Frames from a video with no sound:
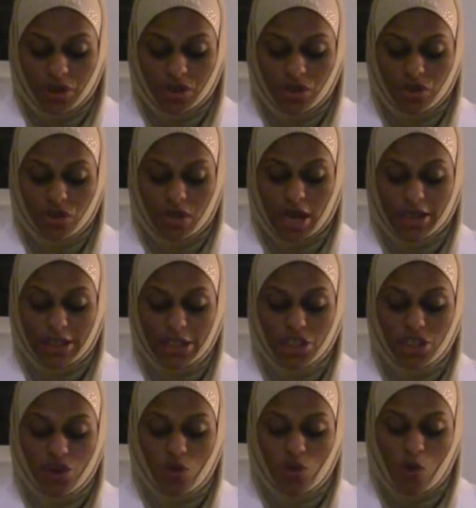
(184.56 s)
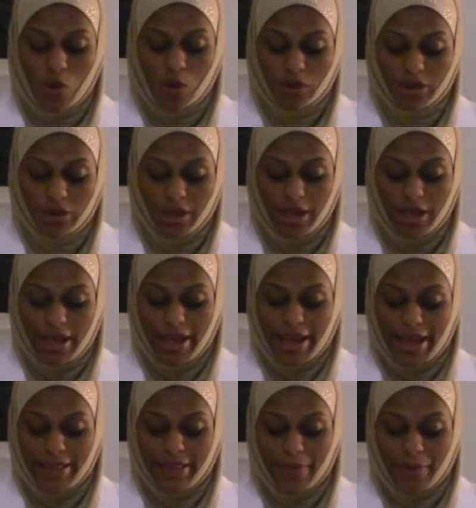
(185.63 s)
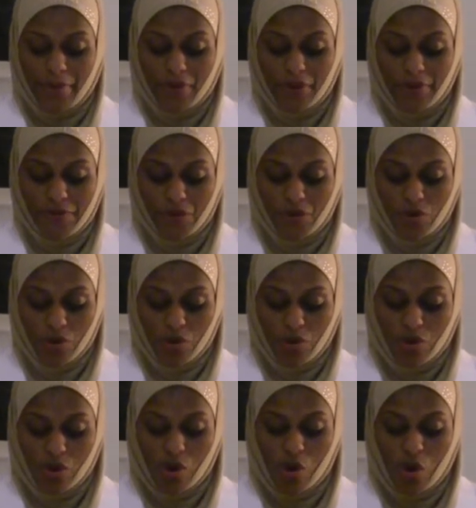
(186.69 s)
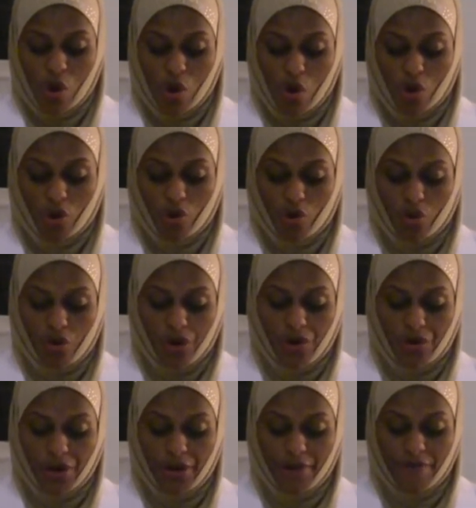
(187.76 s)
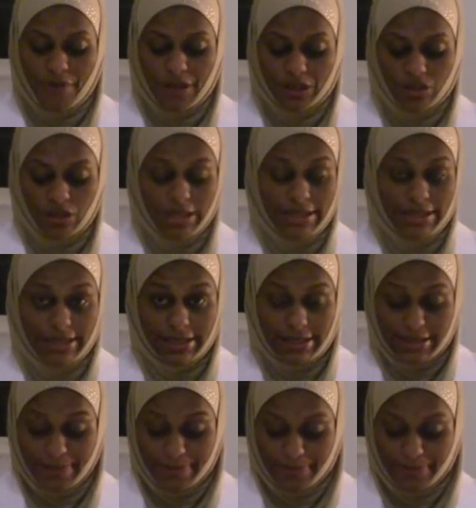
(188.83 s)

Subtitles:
to the arterial wall in the peripheral or coronary vascular system.